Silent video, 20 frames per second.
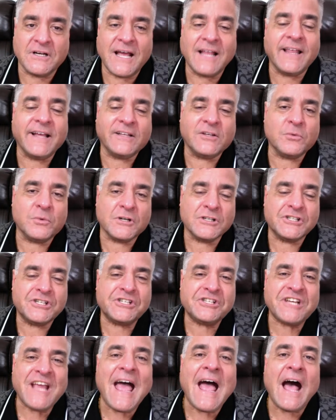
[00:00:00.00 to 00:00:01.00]
I like the word
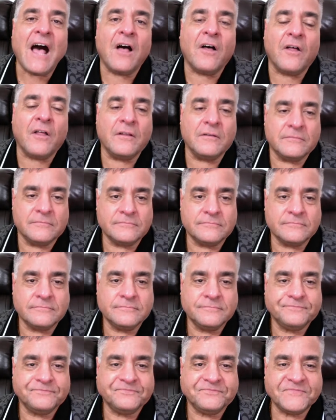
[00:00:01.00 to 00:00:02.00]
shall.
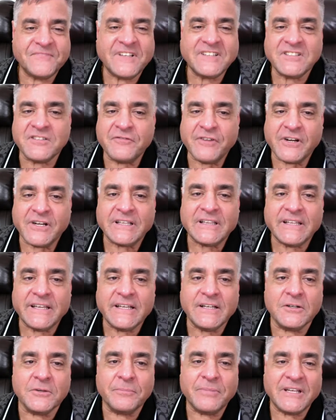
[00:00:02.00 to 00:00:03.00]
That's a very
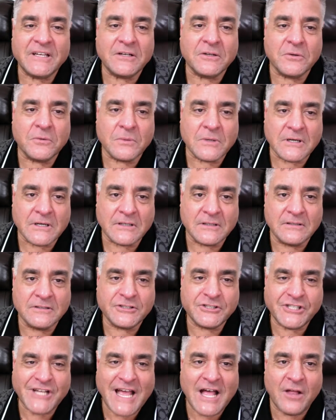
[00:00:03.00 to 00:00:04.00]
legal beagle word.
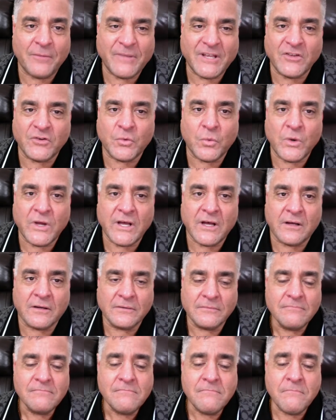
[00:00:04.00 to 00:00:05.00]
Shall means will,
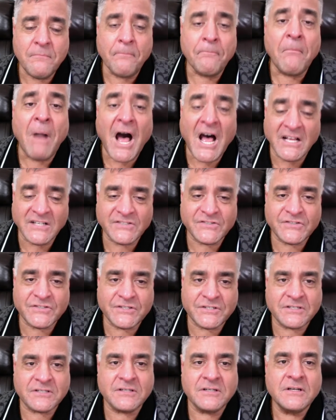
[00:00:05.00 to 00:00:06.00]

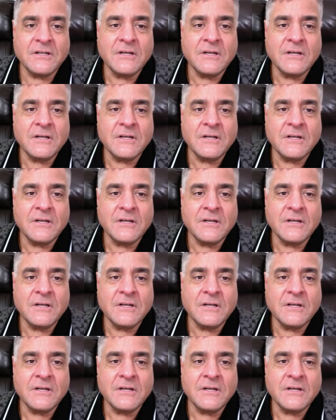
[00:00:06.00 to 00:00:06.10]
must.